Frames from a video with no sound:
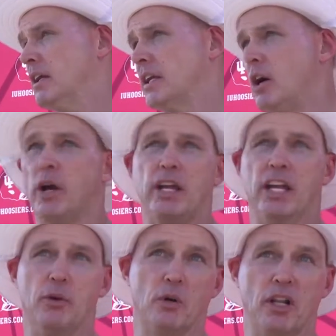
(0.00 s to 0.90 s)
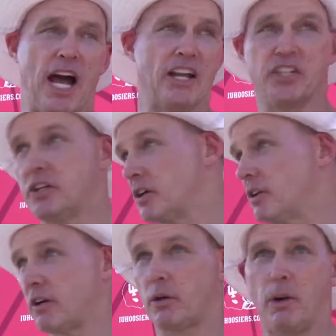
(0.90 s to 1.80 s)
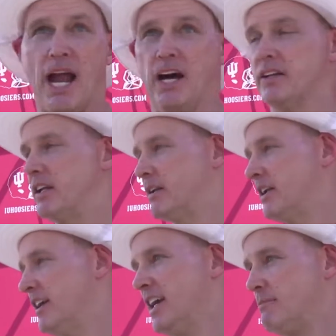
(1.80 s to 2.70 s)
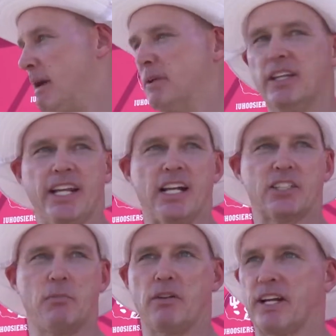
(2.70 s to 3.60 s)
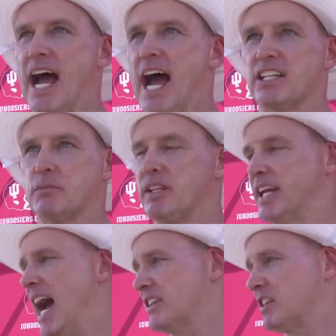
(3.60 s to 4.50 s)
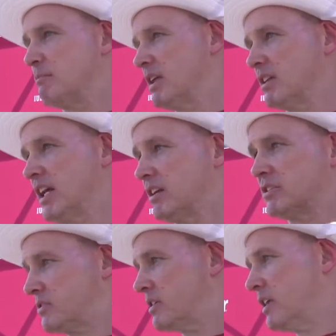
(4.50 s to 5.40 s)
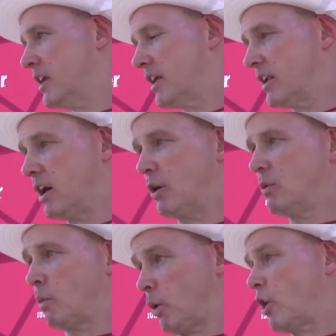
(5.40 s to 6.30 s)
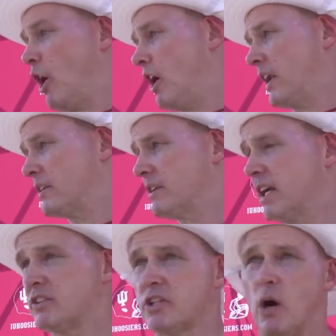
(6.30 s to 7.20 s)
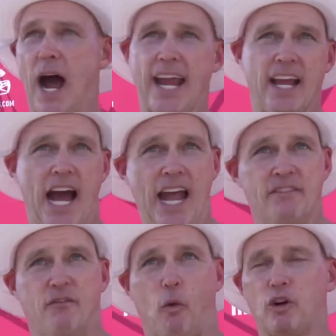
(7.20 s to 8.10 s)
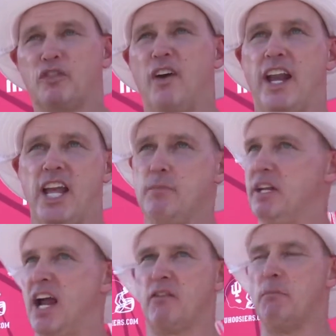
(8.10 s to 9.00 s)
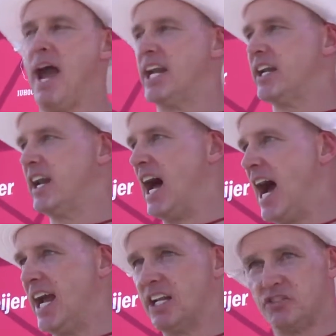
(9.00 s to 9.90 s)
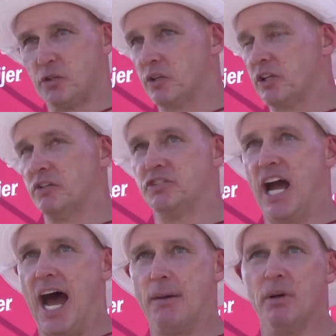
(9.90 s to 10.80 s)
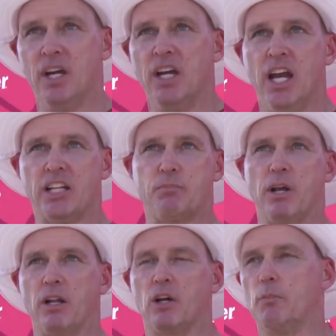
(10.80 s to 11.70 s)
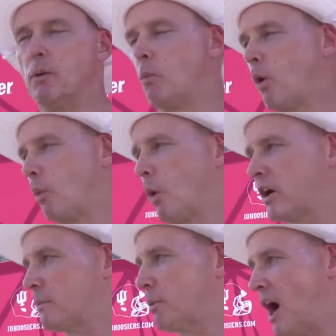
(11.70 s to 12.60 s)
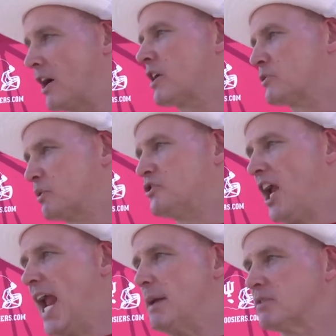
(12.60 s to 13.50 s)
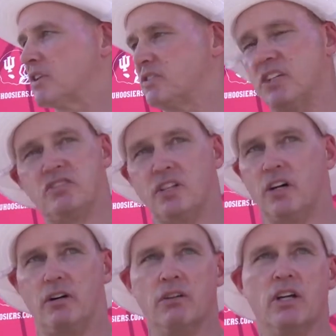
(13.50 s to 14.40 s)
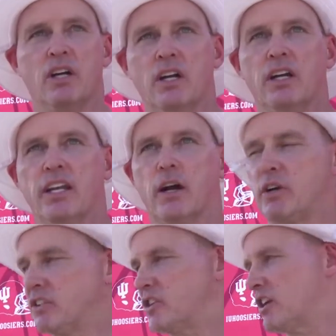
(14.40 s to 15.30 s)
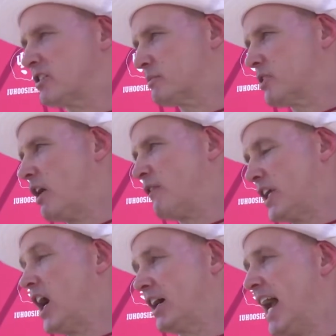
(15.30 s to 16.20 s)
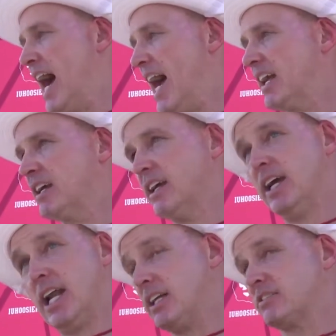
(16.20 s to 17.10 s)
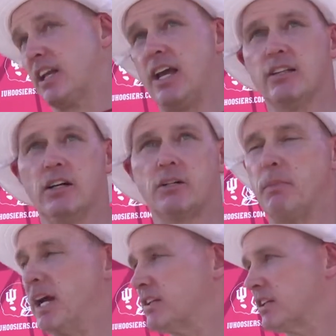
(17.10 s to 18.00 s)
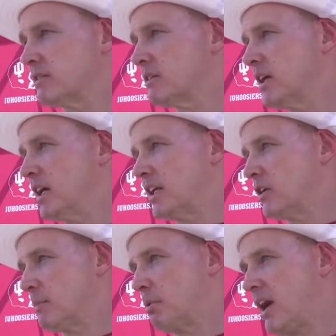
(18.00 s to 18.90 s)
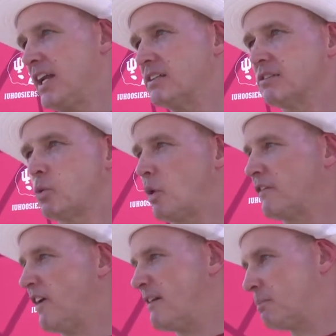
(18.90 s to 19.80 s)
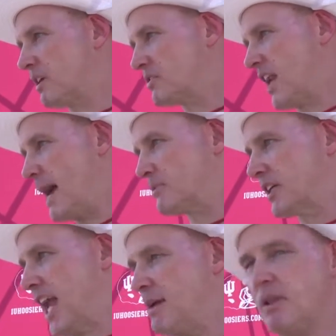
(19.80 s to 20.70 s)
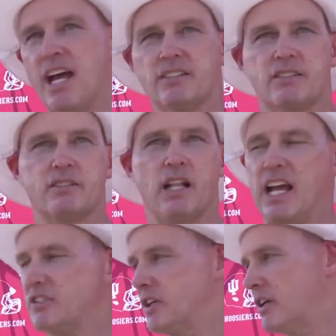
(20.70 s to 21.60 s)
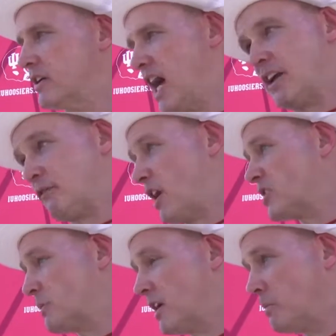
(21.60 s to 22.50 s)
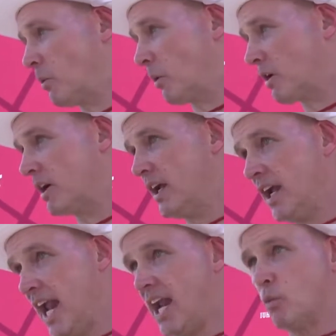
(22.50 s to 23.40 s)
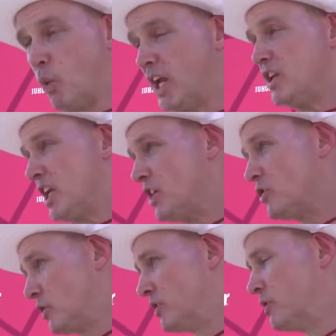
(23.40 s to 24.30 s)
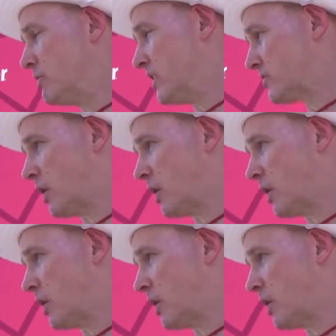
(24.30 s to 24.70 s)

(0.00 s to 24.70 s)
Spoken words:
You know, he realized he couldn't look around and maybe lean on some other guys. I mean, the guys that have been leaders, you know, were gone. And so I force-fed him. He never batted an eye, and he's doing a good job. It's been a little bit more work in progress with James because he still, you know, considers himself a young guy. And I just say, hey, look, man, you played 25-plus snaps a game last year. You're not a freshman anymore, and we need you to do this.